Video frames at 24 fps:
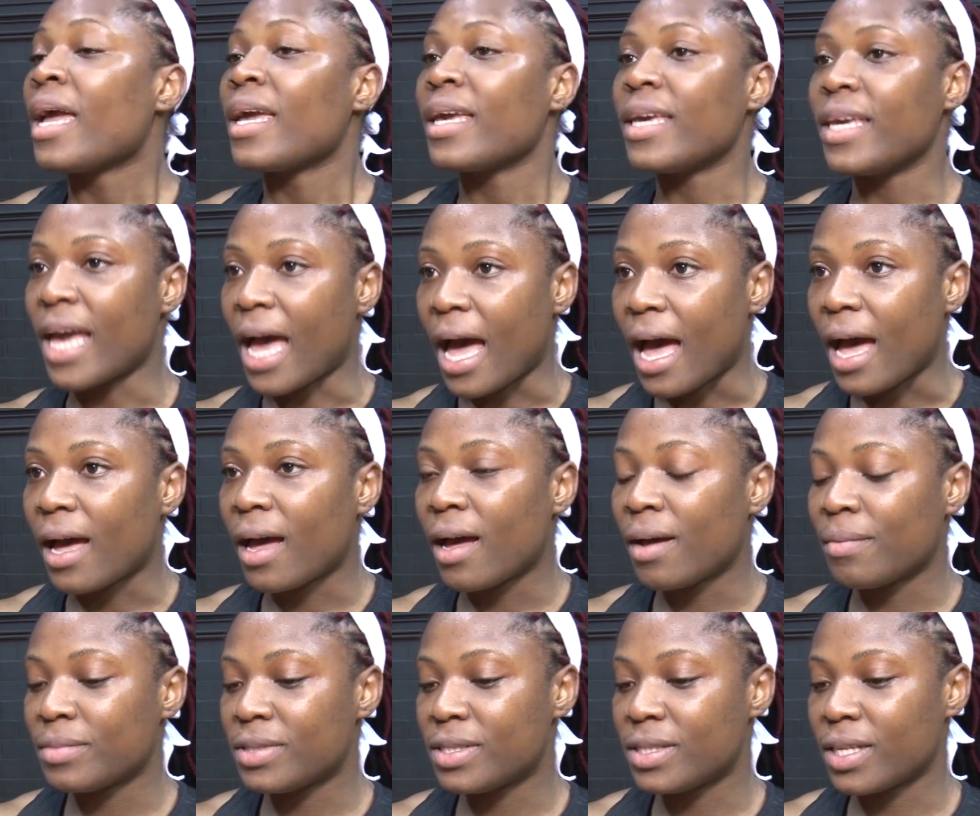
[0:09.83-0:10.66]
Yeah,
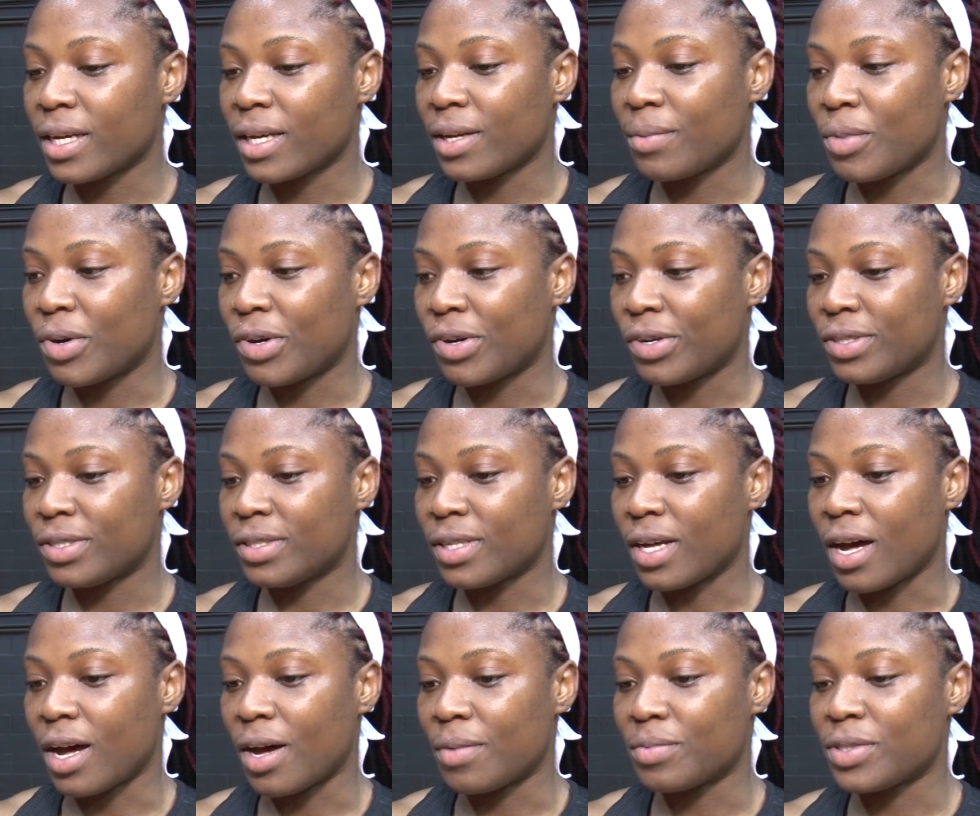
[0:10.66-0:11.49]
I'm sticking most
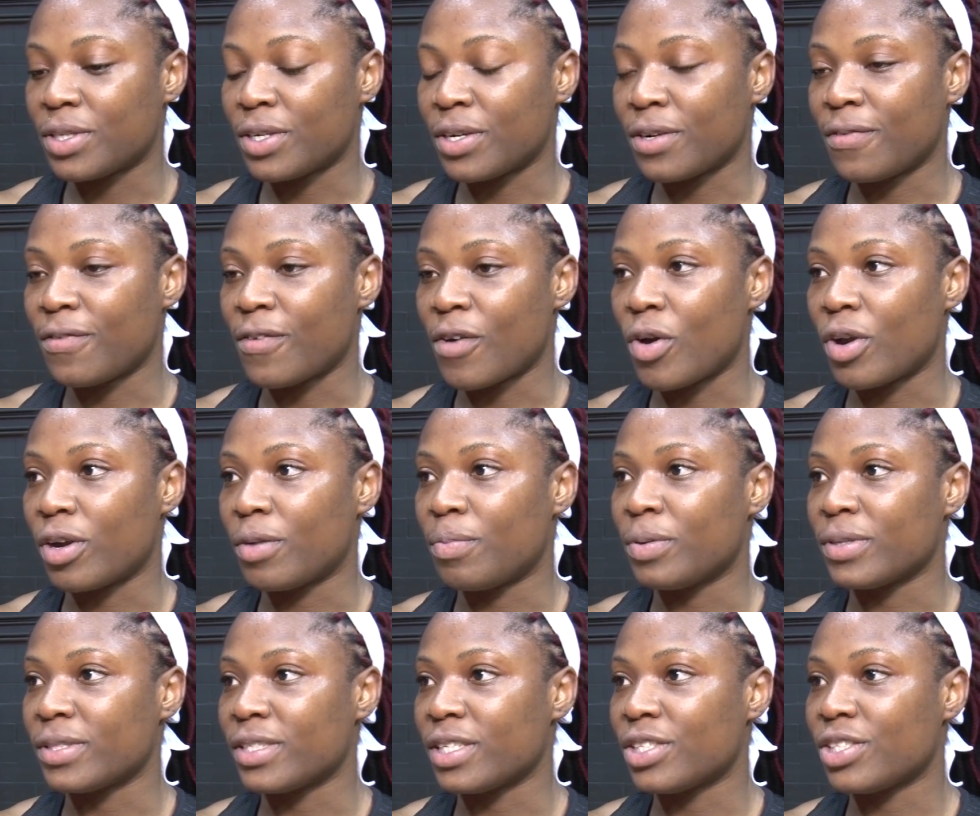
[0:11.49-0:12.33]
um, to the forward
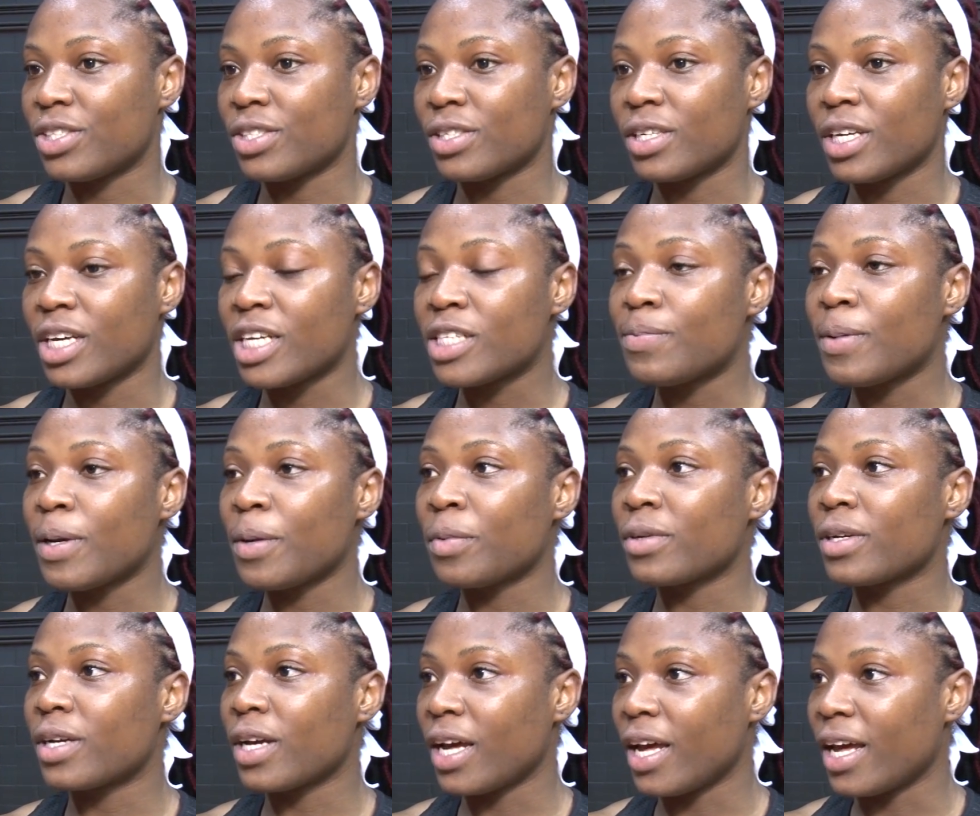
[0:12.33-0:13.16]
position. It's
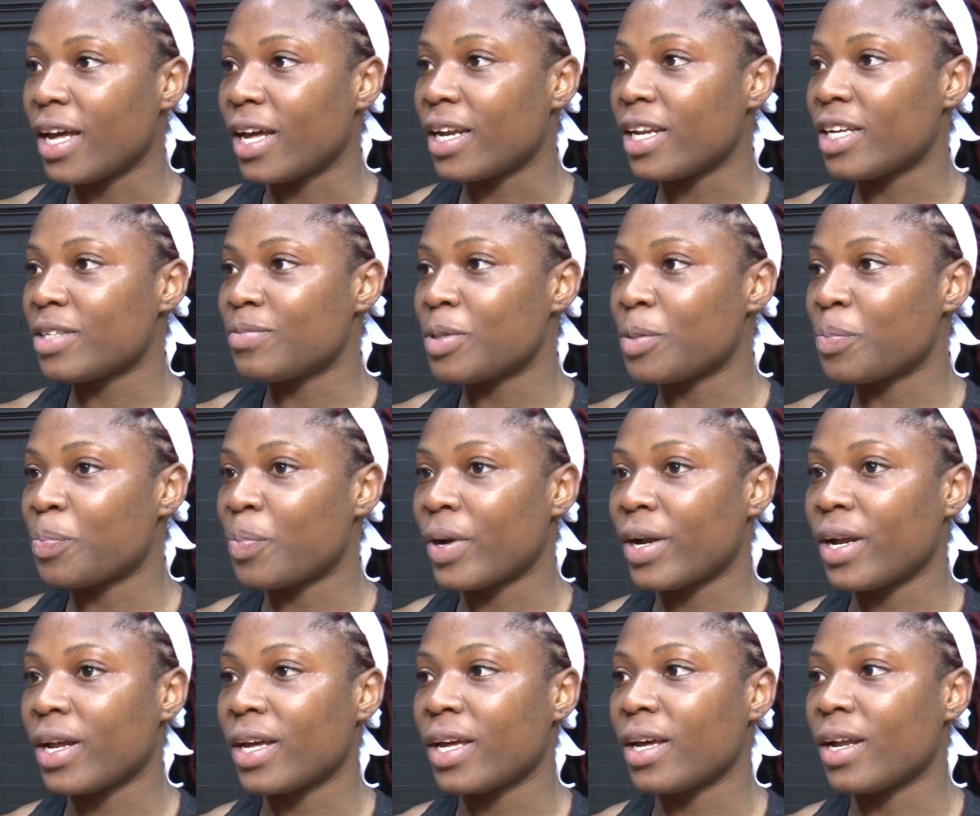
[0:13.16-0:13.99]
been good. It's been
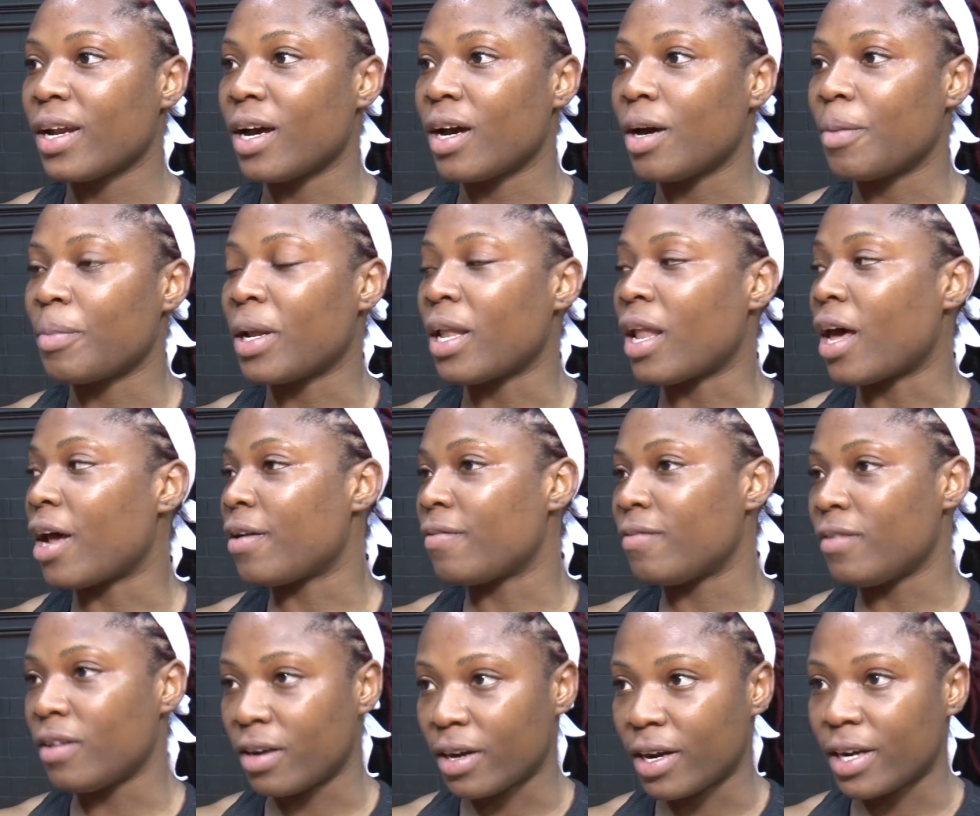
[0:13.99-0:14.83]
pretty good. Um, a lot
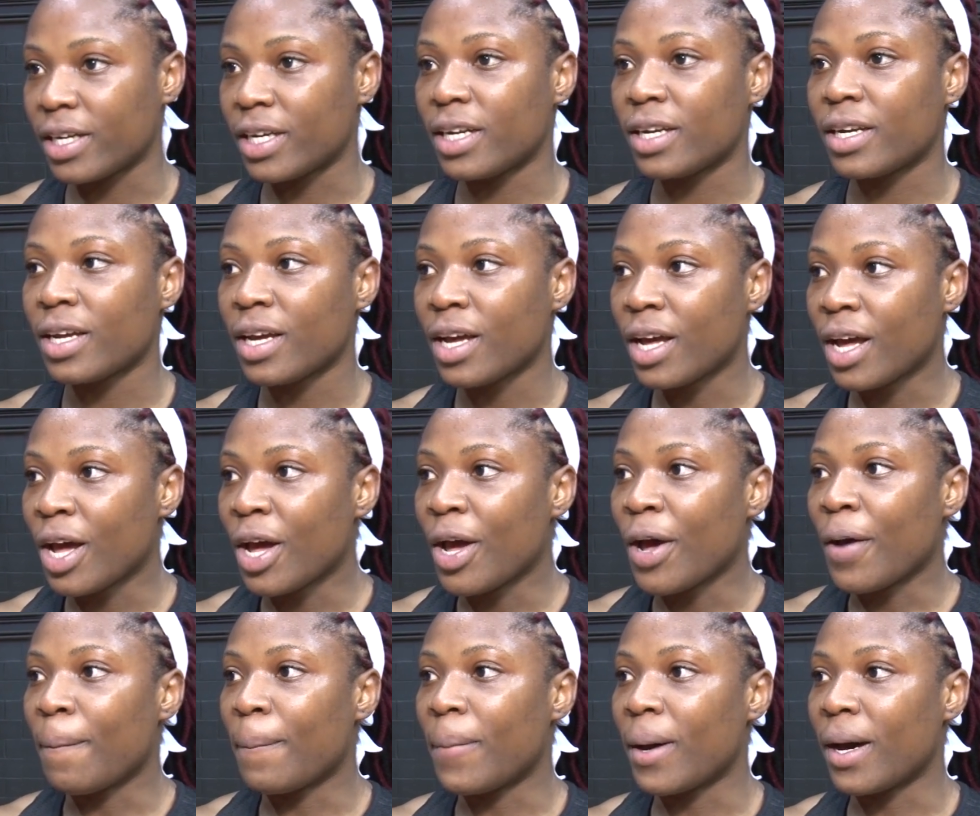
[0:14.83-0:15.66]
of learning,
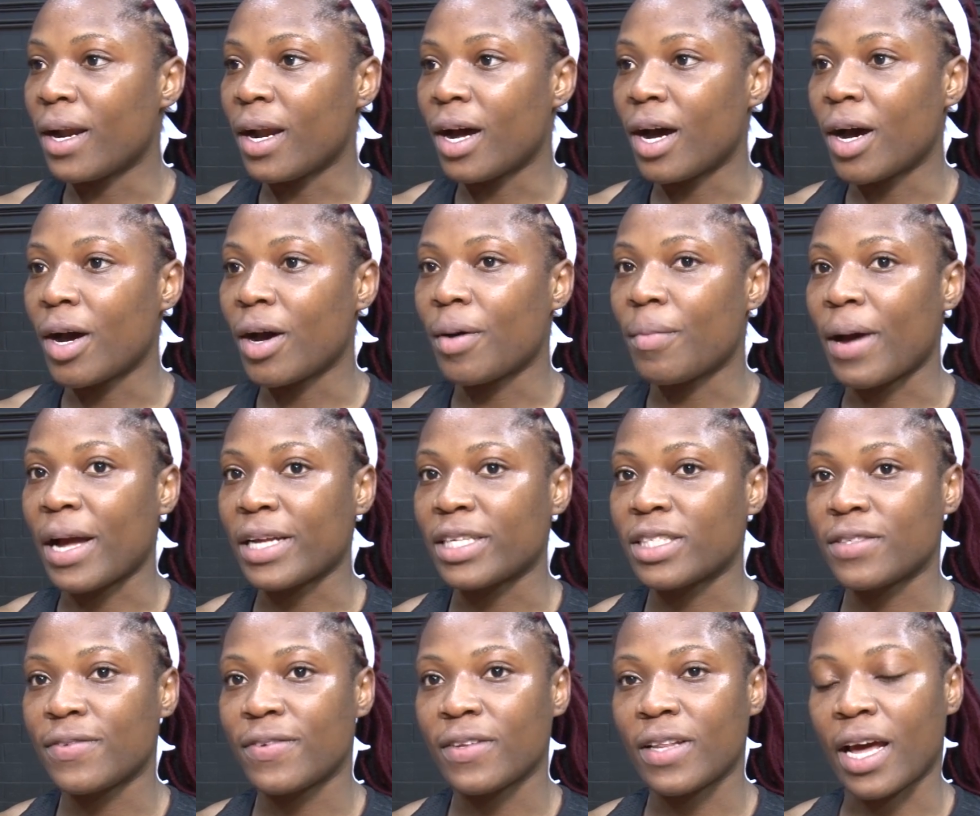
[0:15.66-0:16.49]
but um, I
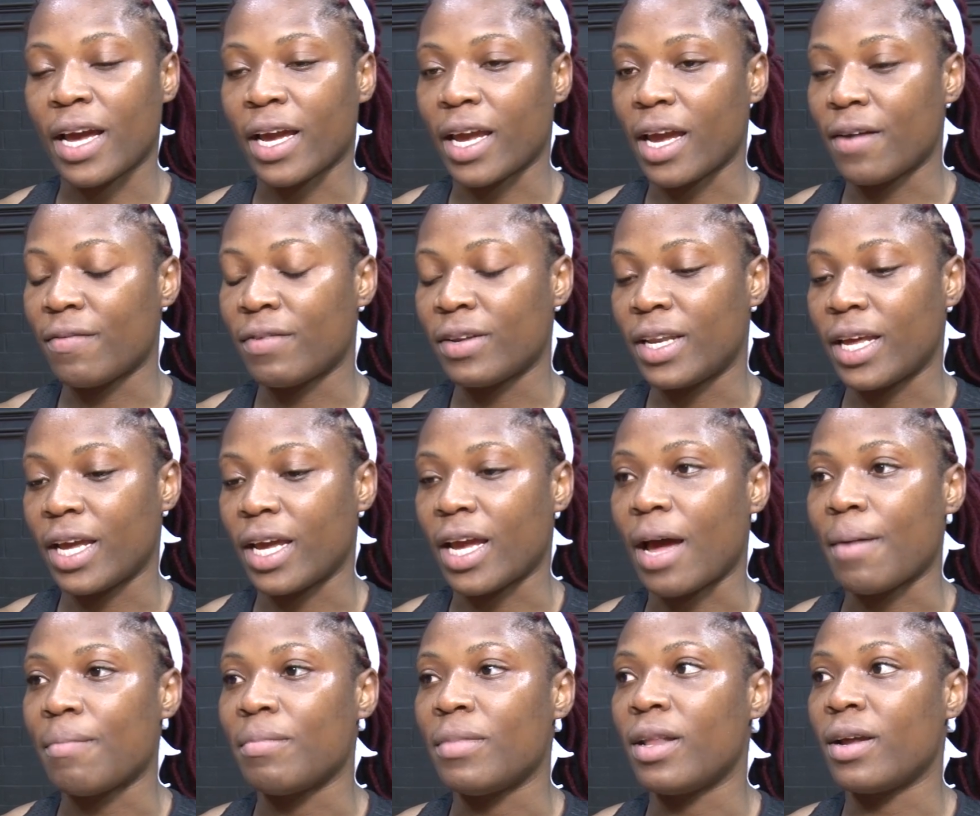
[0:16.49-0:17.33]
just feel like every
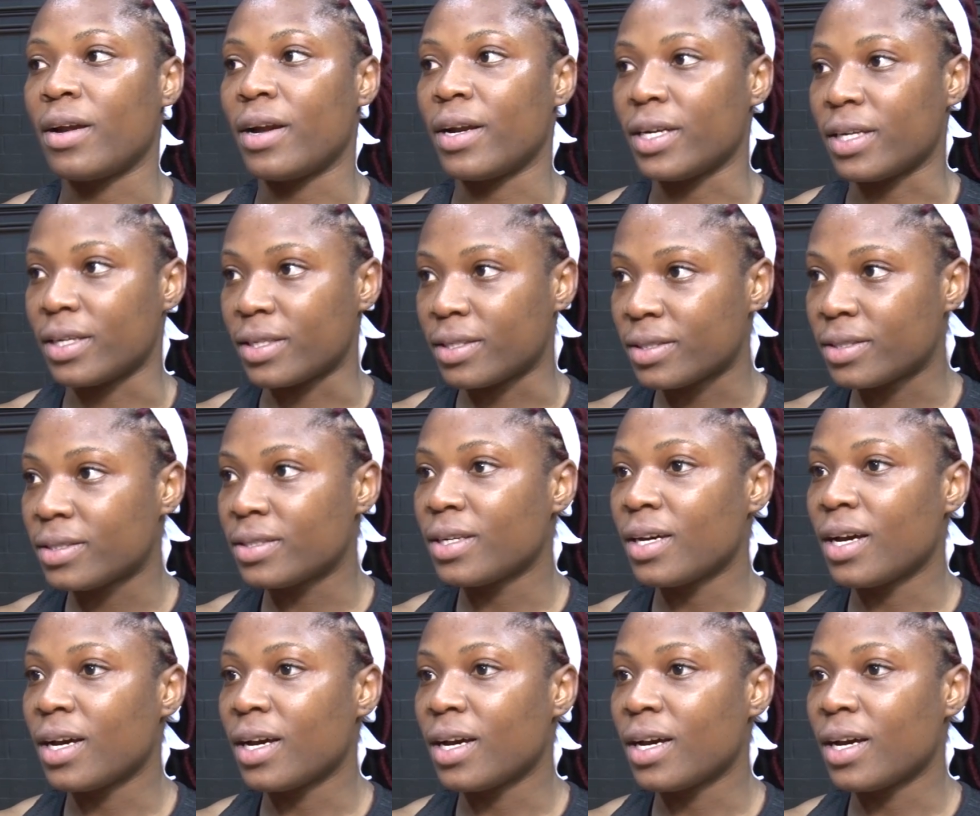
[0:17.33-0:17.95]
day I'm learning.